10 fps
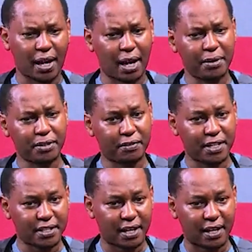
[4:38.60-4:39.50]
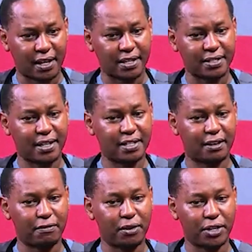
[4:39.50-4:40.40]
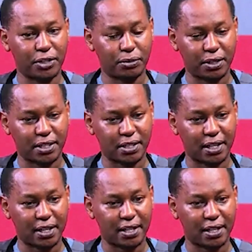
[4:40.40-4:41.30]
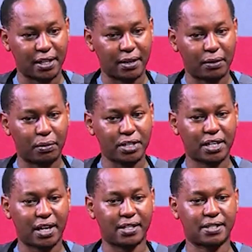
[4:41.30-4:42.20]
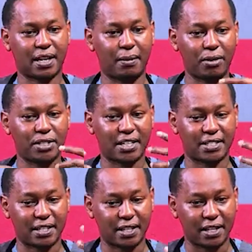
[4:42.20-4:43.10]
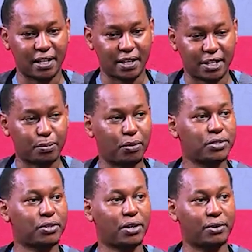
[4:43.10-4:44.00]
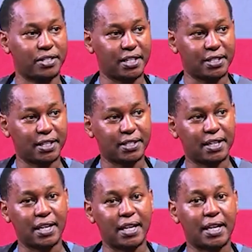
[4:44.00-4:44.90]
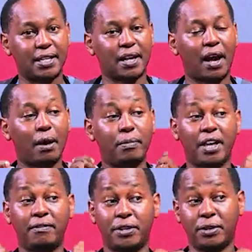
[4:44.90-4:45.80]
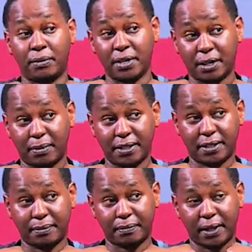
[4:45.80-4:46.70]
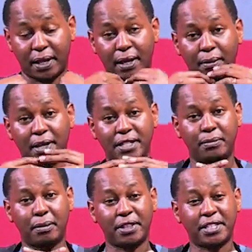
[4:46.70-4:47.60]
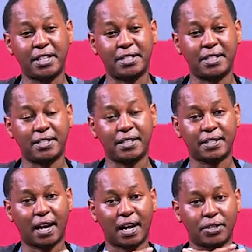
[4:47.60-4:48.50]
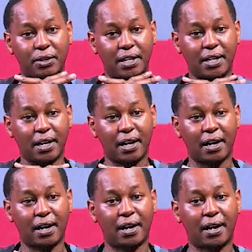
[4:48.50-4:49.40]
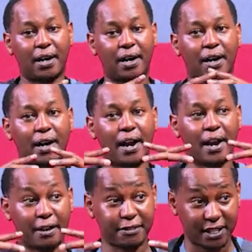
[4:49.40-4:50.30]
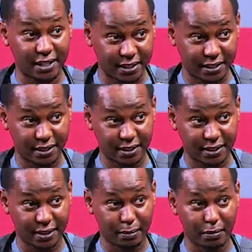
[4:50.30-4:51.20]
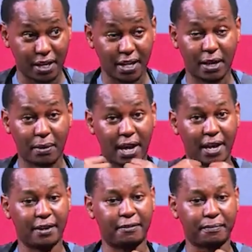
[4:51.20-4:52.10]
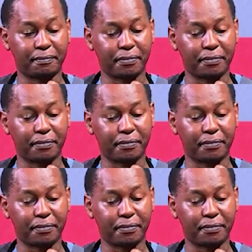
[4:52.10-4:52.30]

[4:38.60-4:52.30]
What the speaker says: A bit of these studies have gone into it, and what has come out as a response or the consensus is our behavior during winter months. Please remember these diseases actually are lifestyle diseases, meaning the way I live.